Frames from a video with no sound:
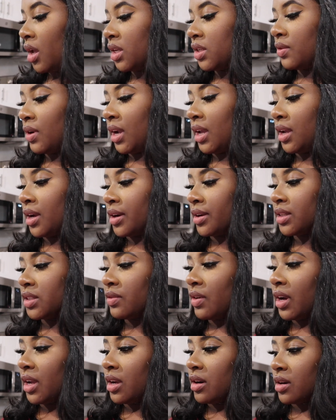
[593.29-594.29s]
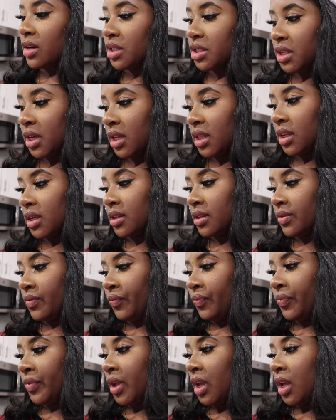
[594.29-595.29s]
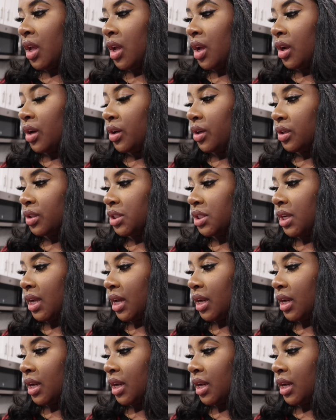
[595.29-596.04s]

It's right here. It's right here, Kashayla. She